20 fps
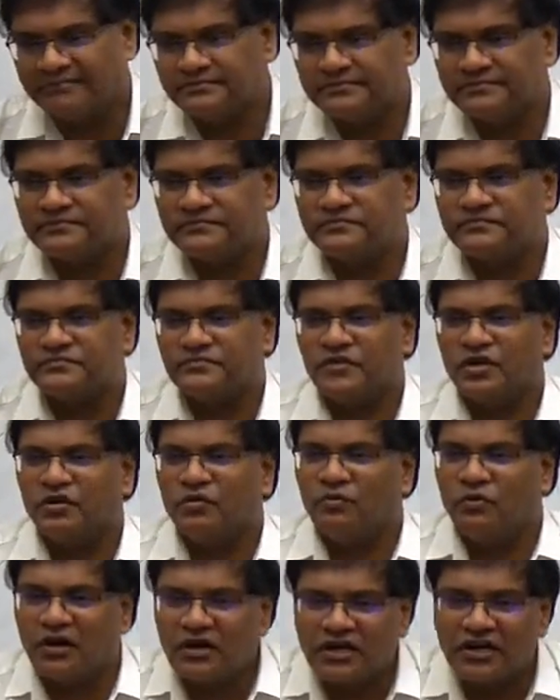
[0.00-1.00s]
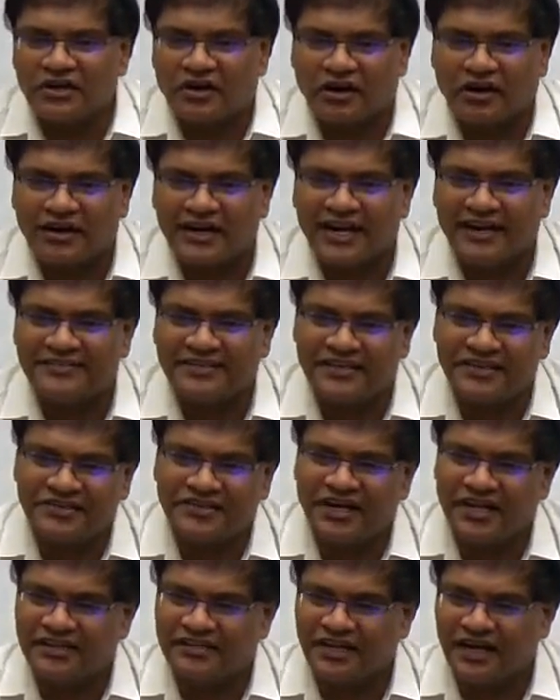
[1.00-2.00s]
paradigm. What the DROR has
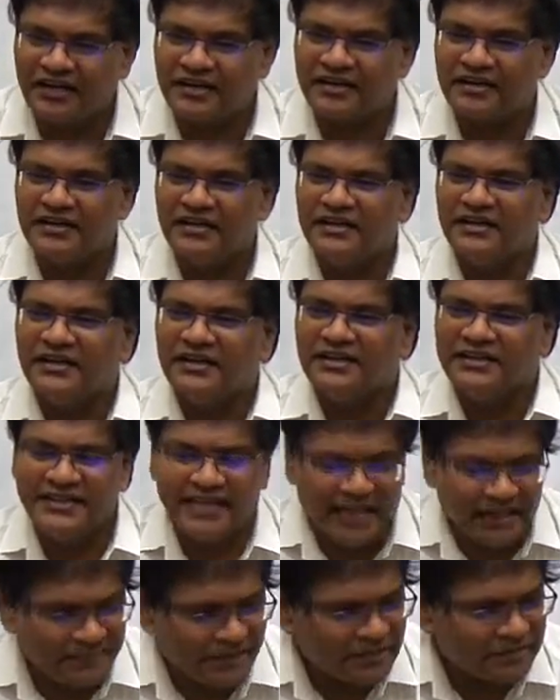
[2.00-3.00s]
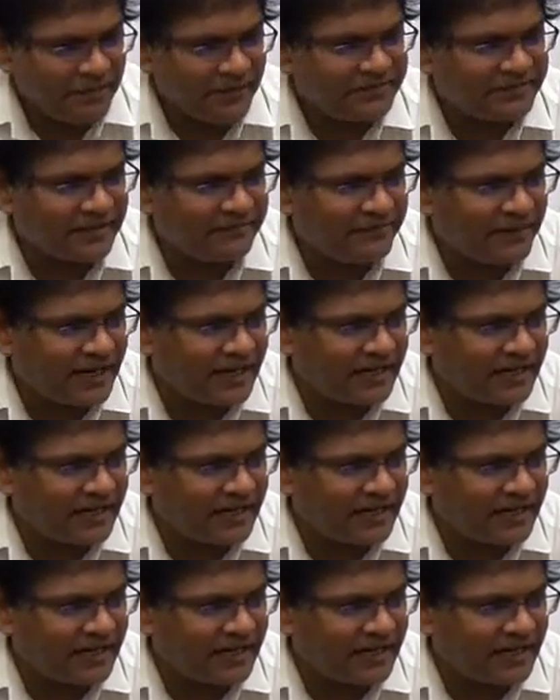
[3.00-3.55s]
suggested is that there must be